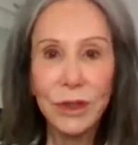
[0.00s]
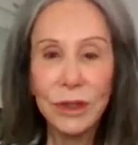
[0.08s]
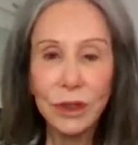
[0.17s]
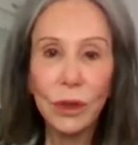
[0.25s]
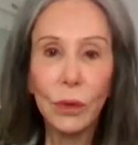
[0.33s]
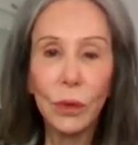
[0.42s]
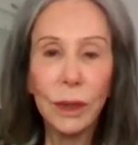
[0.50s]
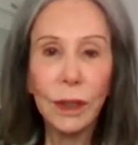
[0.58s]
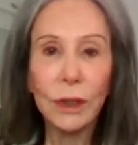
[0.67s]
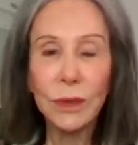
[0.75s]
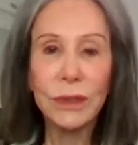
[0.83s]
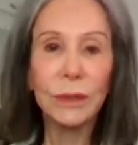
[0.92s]
Just don't want
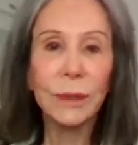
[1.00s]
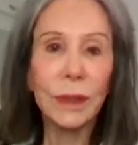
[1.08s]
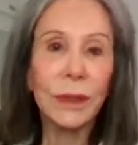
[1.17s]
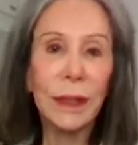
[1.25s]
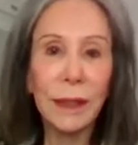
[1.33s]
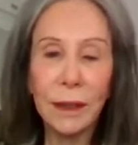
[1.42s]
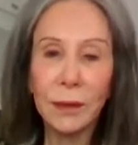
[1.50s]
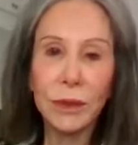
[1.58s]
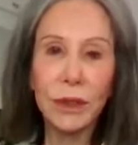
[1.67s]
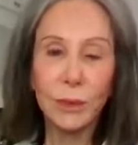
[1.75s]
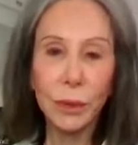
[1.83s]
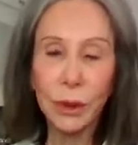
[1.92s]
to use the marinade
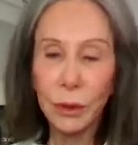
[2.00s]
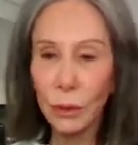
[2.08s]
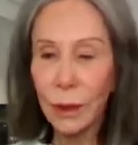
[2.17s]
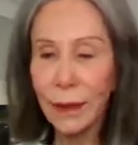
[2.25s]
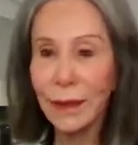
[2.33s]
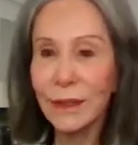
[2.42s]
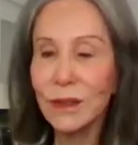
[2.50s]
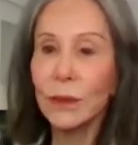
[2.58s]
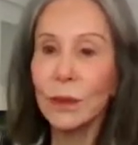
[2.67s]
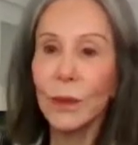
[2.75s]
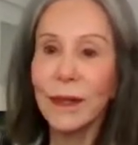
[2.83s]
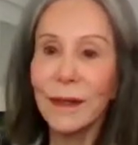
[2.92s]
and just put it right
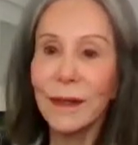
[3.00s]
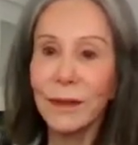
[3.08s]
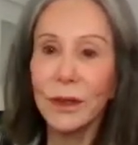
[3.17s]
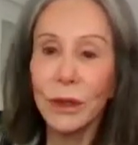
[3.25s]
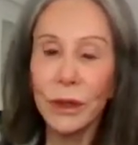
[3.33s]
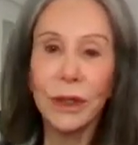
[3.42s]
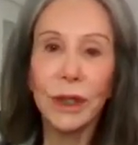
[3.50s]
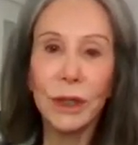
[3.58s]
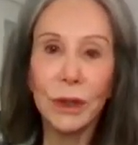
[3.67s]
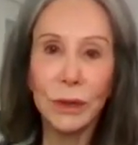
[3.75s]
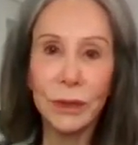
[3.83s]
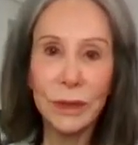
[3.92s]
into whatever you're going to
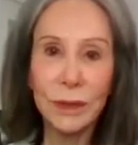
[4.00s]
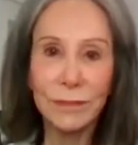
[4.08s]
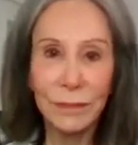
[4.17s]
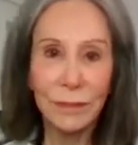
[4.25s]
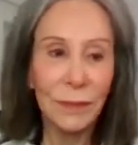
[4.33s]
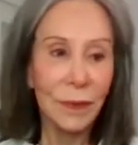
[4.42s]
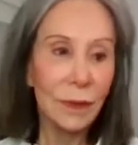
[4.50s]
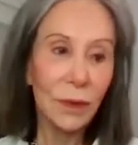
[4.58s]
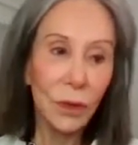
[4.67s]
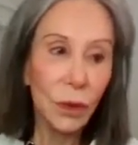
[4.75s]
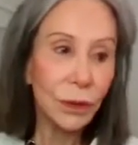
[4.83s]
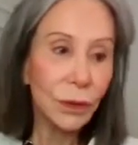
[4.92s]
use.
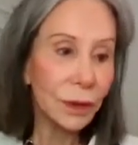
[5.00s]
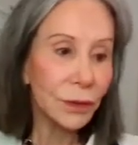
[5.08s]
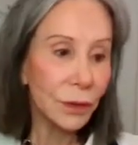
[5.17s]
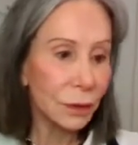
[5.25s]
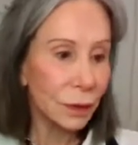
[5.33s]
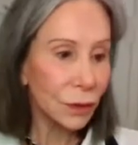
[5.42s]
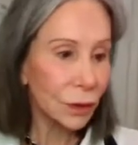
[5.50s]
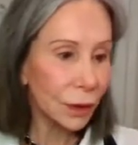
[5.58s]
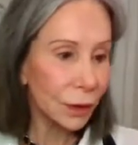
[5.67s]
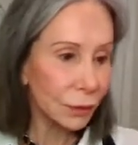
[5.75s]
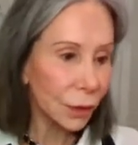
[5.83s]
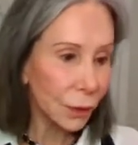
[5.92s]
Or you can
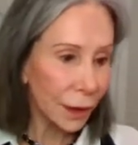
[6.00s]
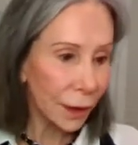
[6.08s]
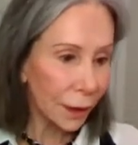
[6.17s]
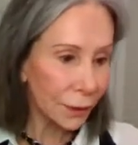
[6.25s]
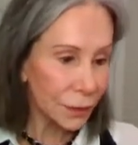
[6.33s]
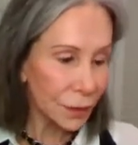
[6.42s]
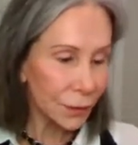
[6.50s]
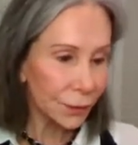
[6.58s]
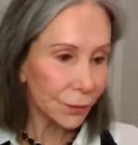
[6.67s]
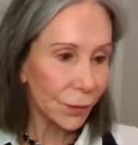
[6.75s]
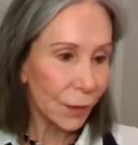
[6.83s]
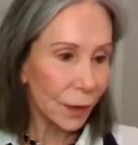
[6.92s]
throw it out.
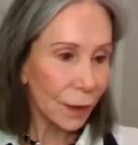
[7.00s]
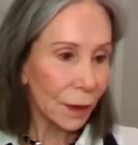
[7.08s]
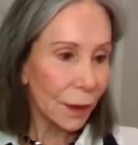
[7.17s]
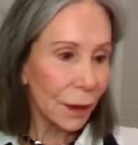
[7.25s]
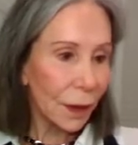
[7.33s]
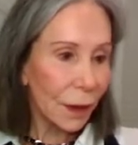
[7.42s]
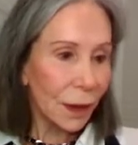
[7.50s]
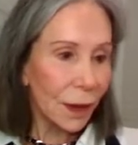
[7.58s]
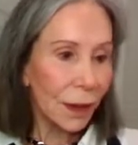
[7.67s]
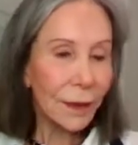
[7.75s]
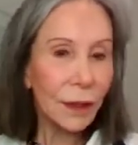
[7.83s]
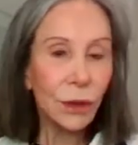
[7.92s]

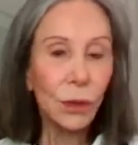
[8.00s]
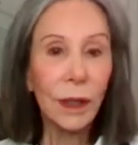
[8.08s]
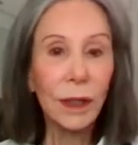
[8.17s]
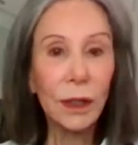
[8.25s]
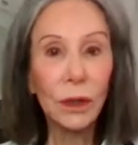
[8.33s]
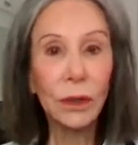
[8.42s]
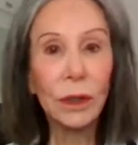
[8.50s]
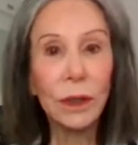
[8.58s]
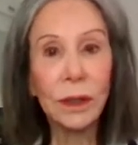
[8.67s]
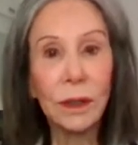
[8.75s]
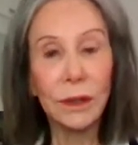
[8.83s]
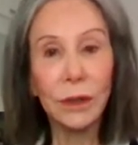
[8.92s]
And then you want to
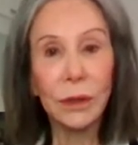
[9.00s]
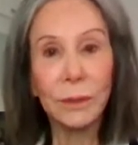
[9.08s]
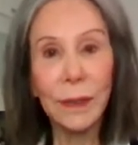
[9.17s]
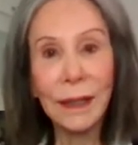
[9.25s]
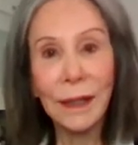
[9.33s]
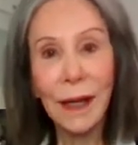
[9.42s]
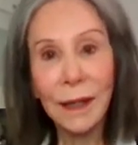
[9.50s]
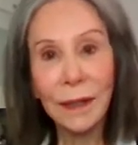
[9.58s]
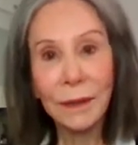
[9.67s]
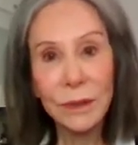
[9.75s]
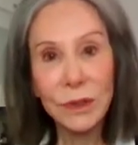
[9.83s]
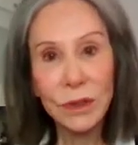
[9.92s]
cook your meat
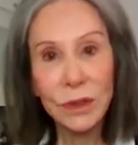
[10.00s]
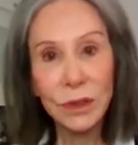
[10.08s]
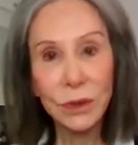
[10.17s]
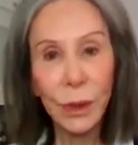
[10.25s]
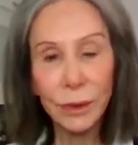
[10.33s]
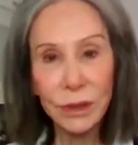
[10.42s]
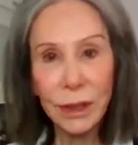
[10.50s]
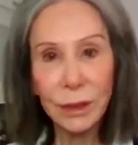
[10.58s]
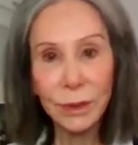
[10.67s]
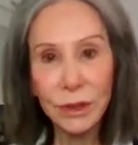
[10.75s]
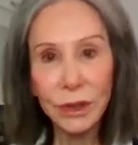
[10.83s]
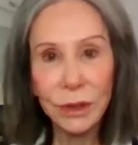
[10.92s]
items to proper
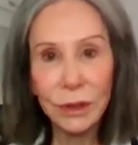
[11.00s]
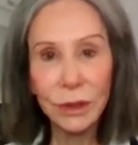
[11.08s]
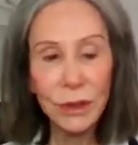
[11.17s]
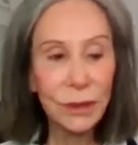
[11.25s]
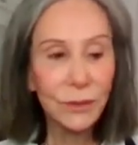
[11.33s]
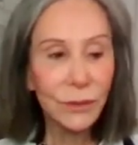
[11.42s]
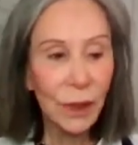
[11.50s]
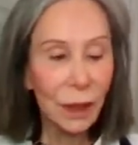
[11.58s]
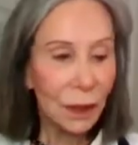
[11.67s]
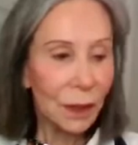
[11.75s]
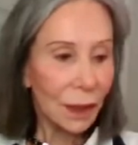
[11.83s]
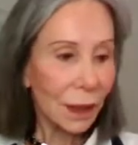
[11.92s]
temperatures.
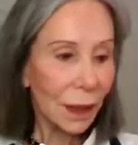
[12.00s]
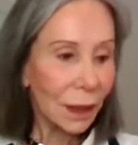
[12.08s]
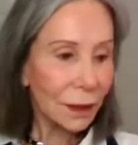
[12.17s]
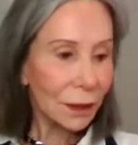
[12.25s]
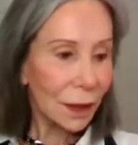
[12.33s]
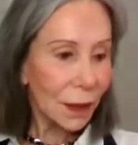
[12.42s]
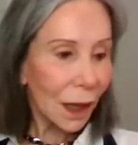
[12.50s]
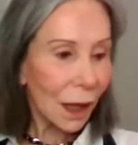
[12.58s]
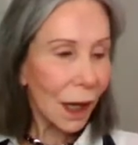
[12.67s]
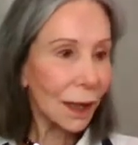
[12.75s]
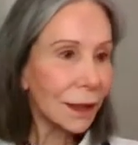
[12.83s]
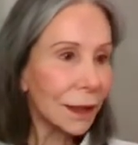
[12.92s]
And
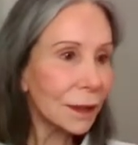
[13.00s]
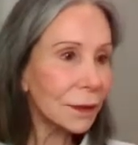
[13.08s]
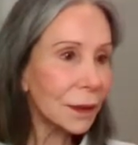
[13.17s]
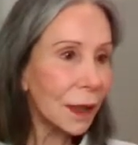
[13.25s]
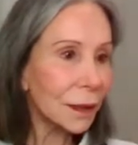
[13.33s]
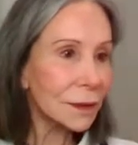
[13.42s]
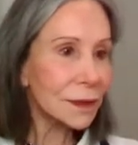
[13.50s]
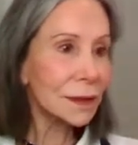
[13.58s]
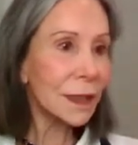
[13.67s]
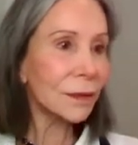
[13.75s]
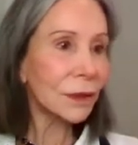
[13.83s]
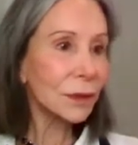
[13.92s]
I can
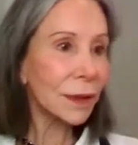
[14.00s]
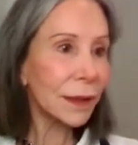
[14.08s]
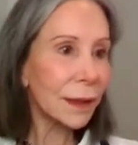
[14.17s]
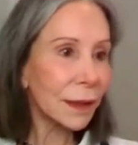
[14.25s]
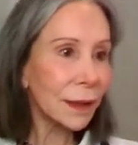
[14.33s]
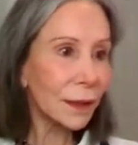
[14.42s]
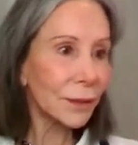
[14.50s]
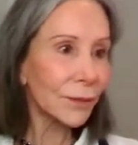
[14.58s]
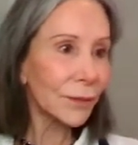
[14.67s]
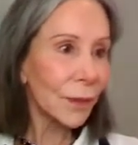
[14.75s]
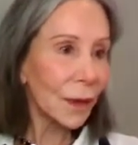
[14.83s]
send the link